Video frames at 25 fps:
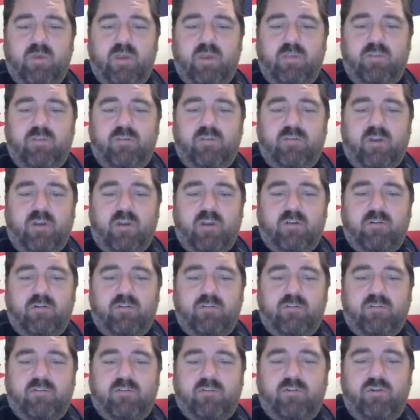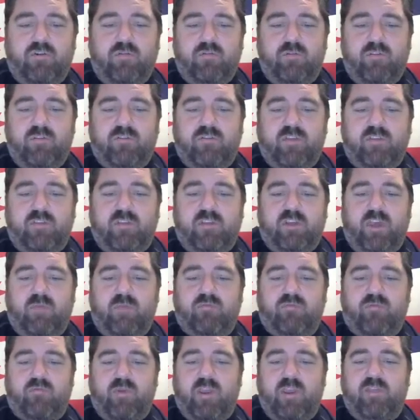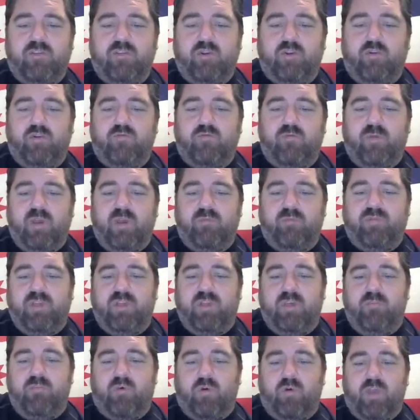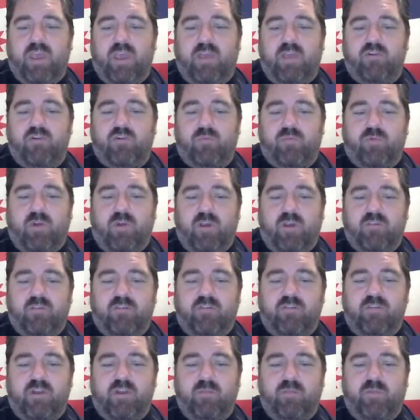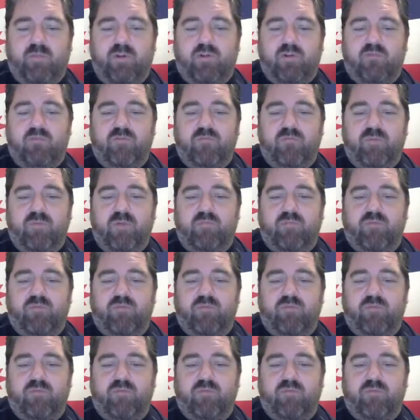in this article, it says Kuvin said the tapes were handed over by Playboy Enterprises and appeared to have been